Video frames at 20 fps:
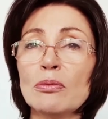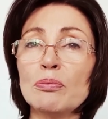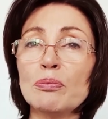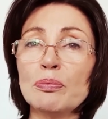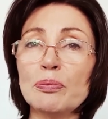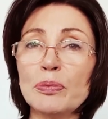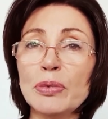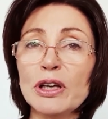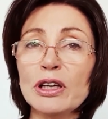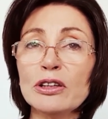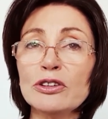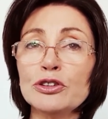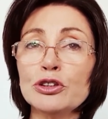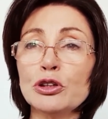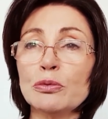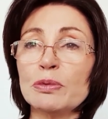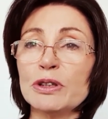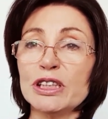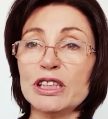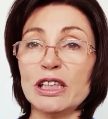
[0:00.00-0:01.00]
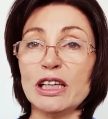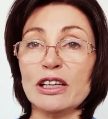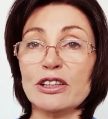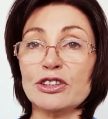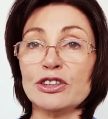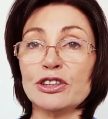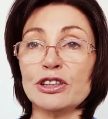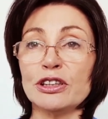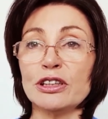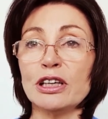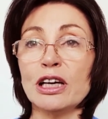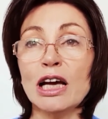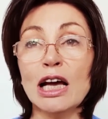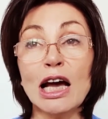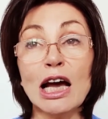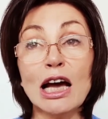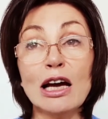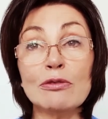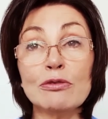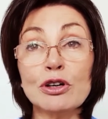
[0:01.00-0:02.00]
Build your protection
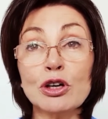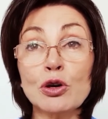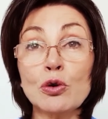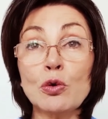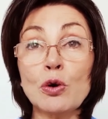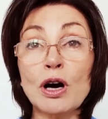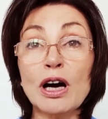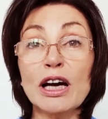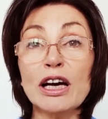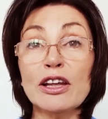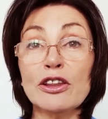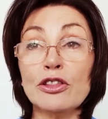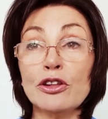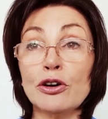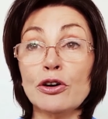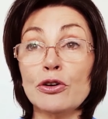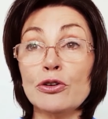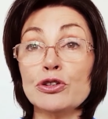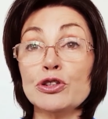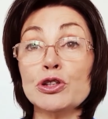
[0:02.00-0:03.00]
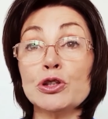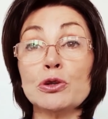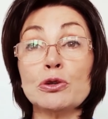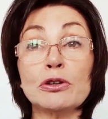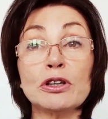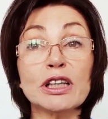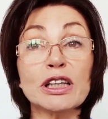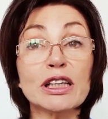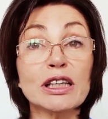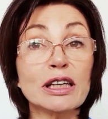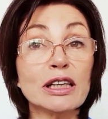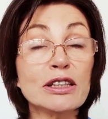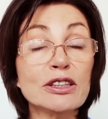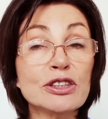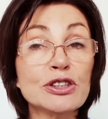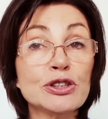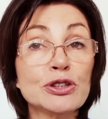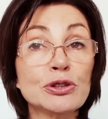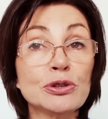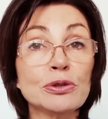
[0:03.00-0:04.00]
and require those who are against
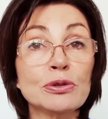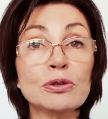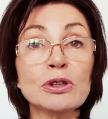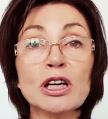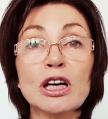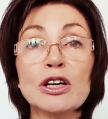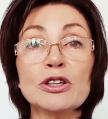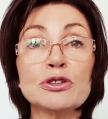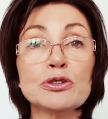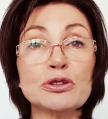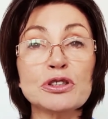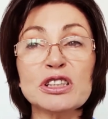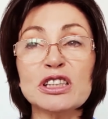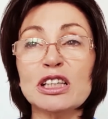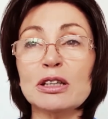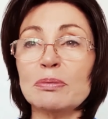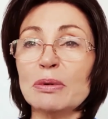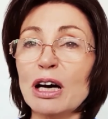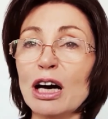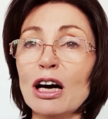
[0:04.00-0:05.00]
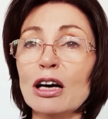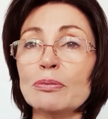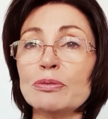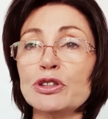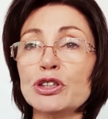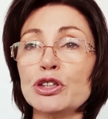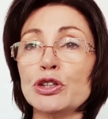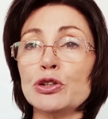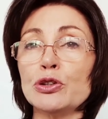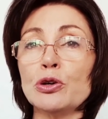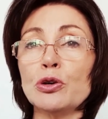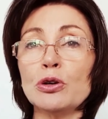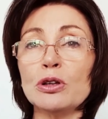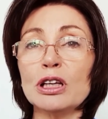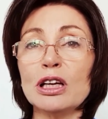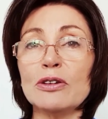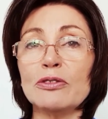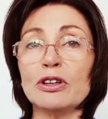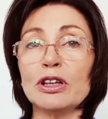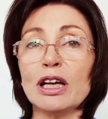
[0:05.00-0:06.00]
you to step up to your
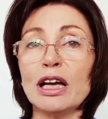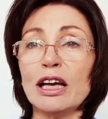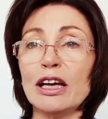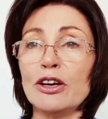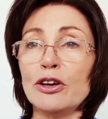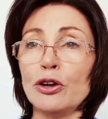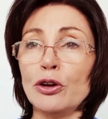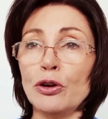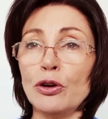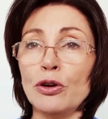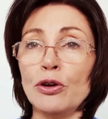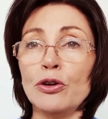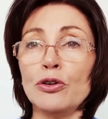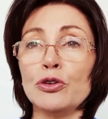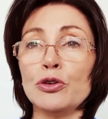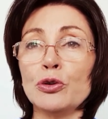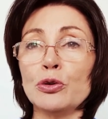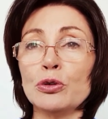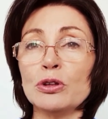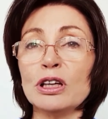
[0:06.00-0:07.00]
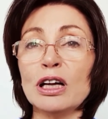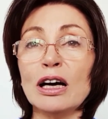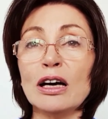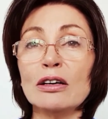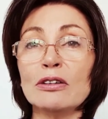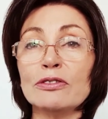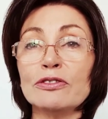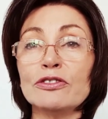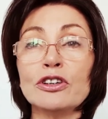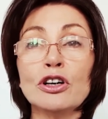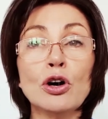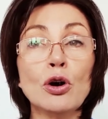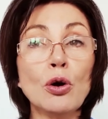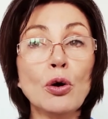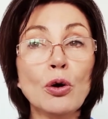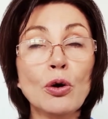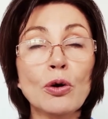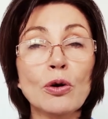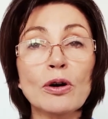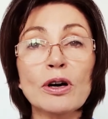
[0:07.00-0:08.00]
level and earn your love,
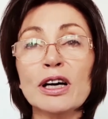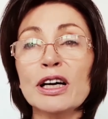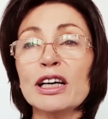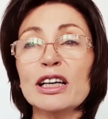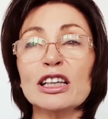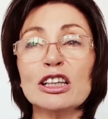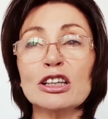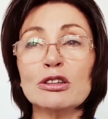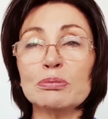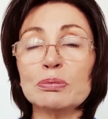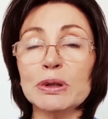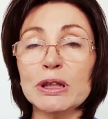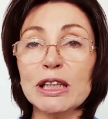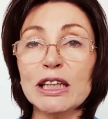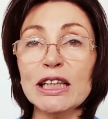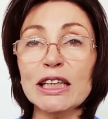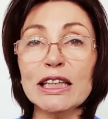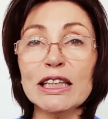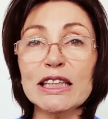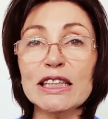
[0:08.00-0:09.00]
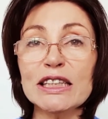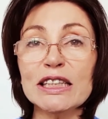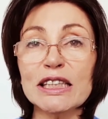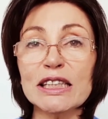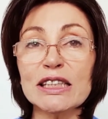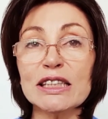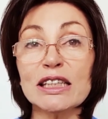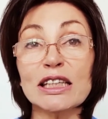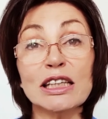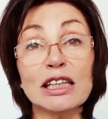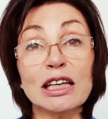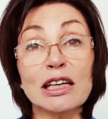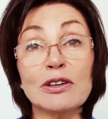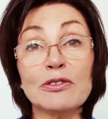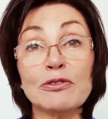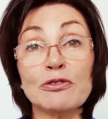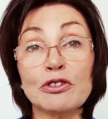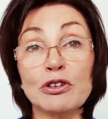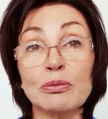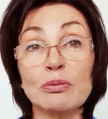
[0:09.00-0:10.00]
or completely disconnect
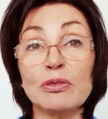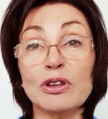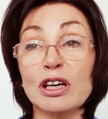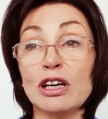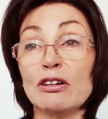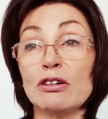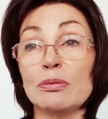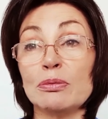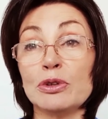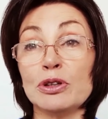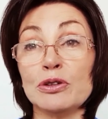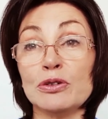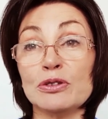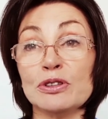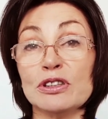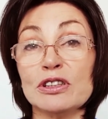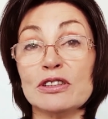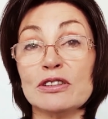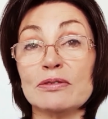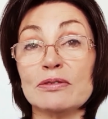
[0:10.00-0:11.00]
from their abuse.